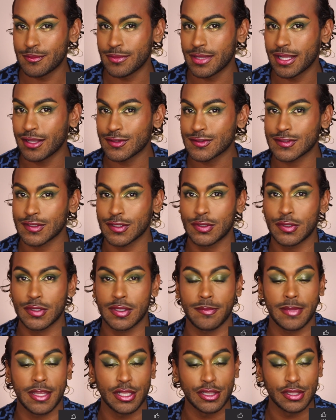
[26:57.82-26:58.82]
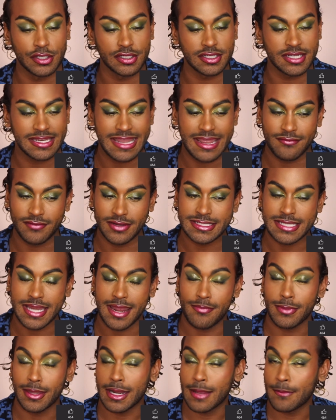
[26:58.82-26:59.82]
bell so that you can be alerted every
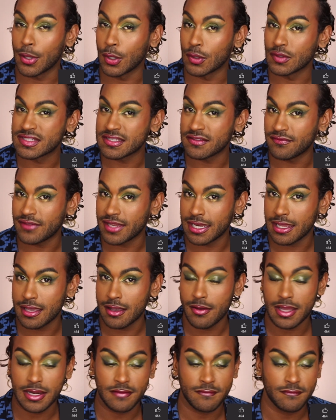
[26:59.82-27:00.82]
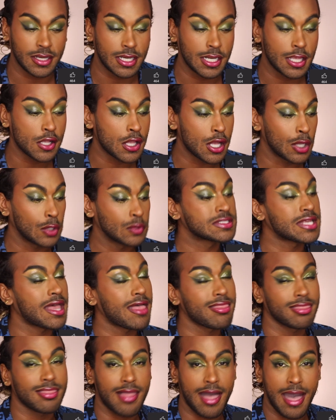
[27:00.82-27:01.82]
time that I post a video and a video goes
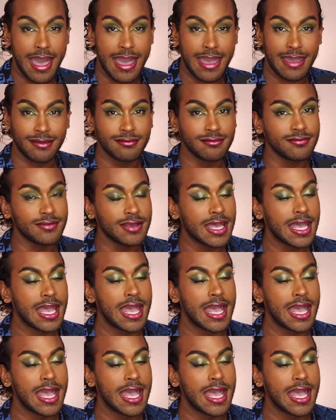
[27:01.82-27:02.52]
live.